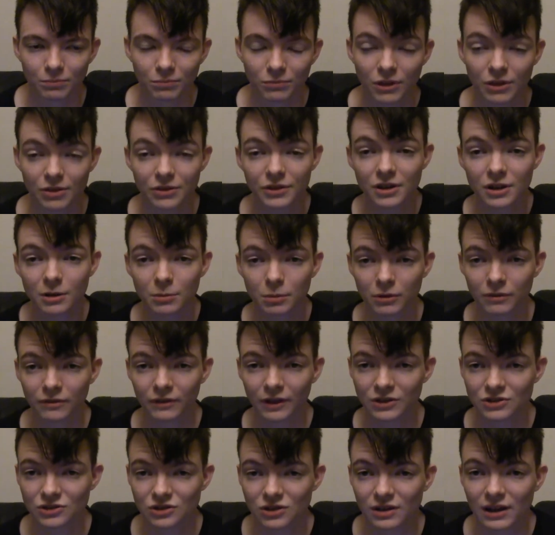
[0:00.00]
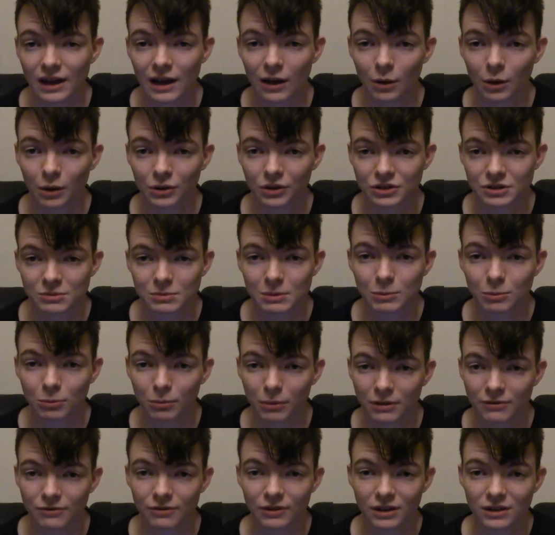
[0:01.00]
the theater profession and how autistic people
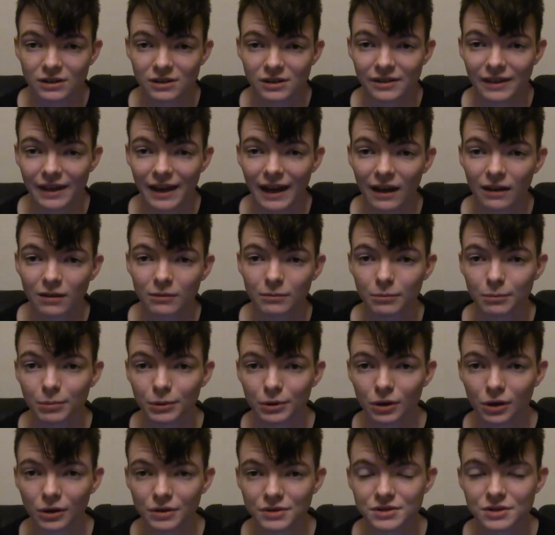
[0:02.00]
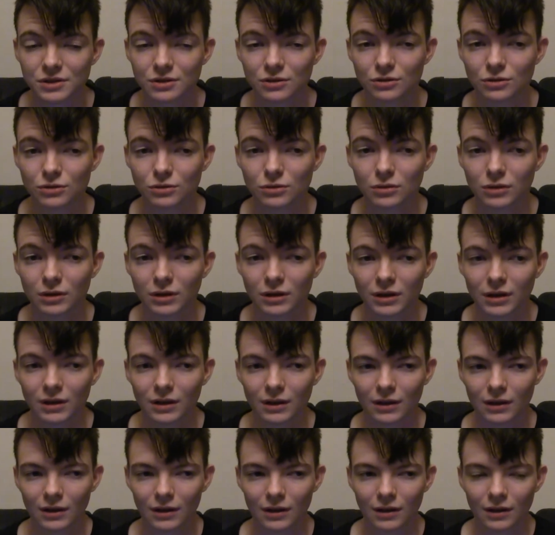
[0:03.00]
might fit into that, but also
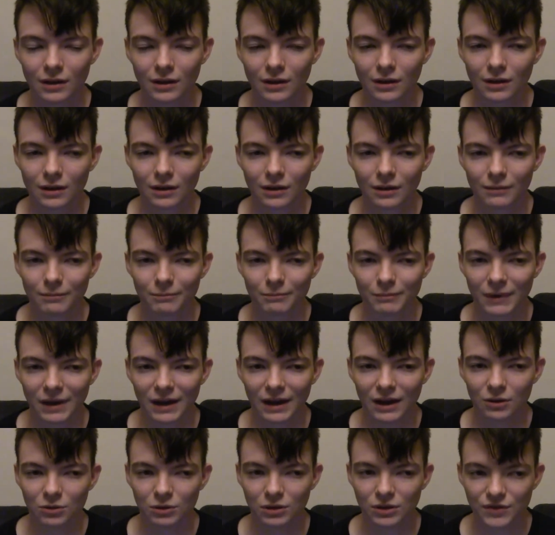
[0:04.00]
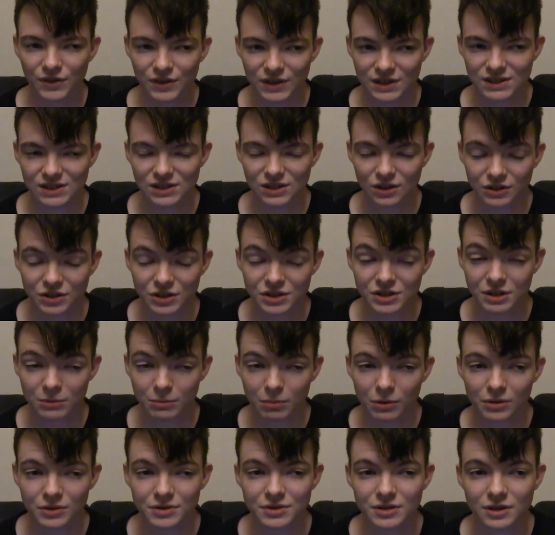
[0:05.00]
how living as an autistic
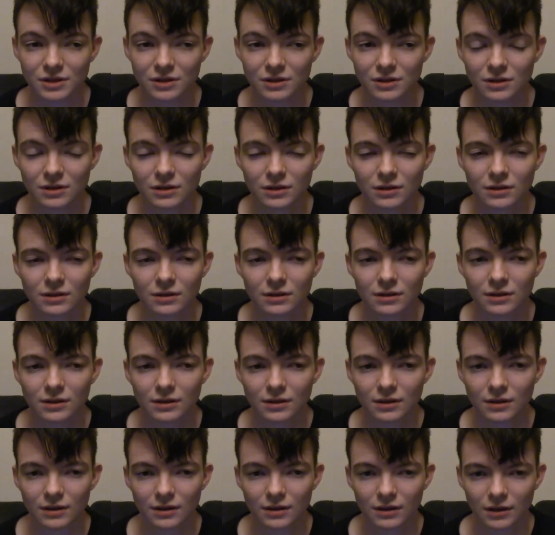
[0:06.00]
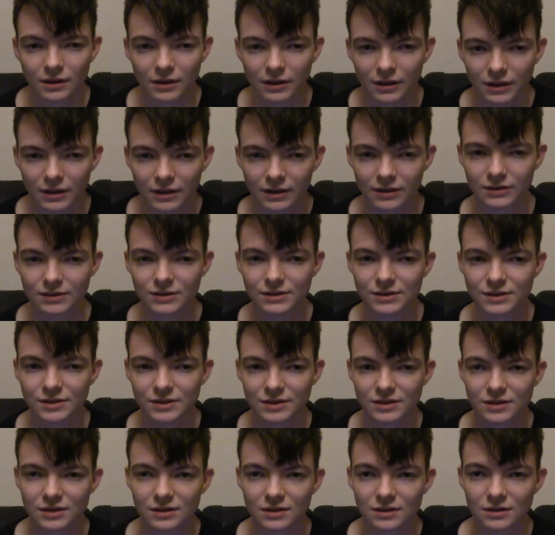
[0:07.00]
person
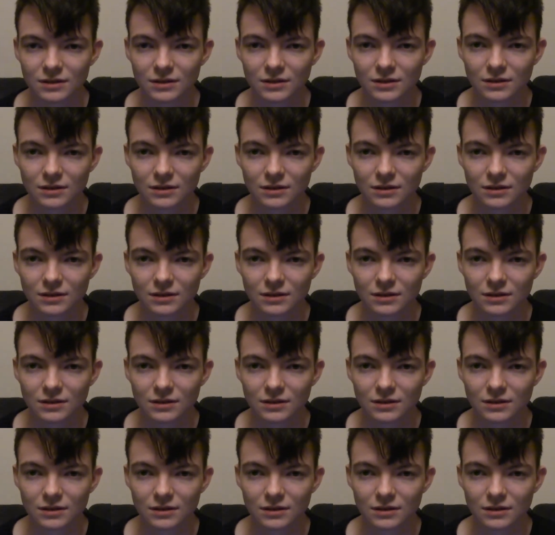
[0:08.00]
is